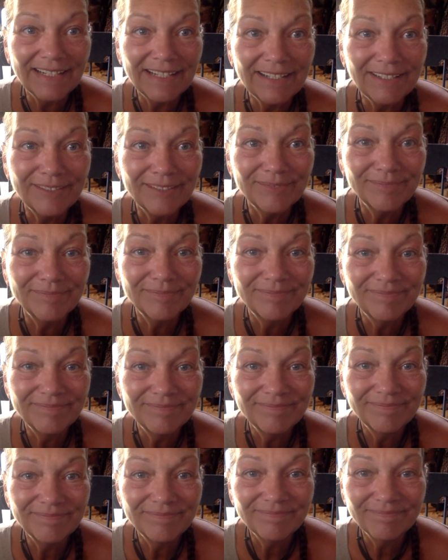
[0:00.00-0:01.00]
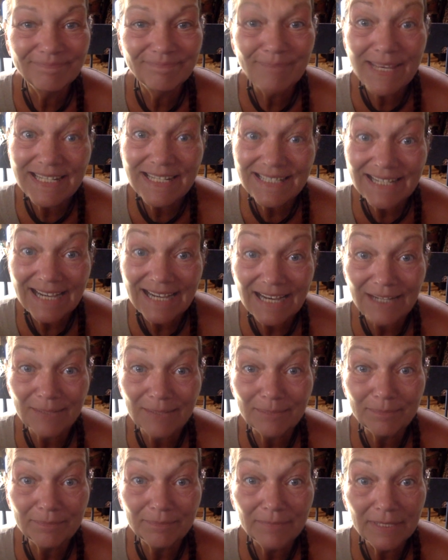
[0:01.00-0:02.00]
um,
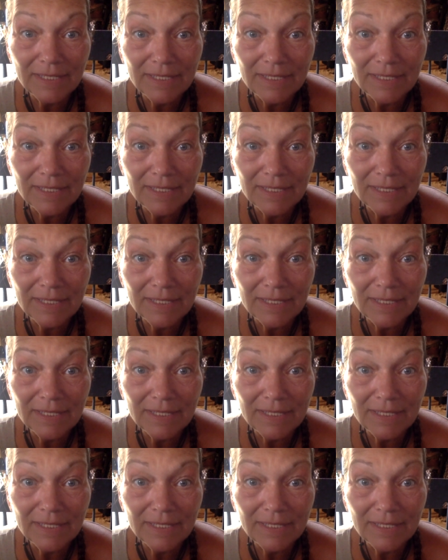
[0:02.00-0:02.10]
meantime,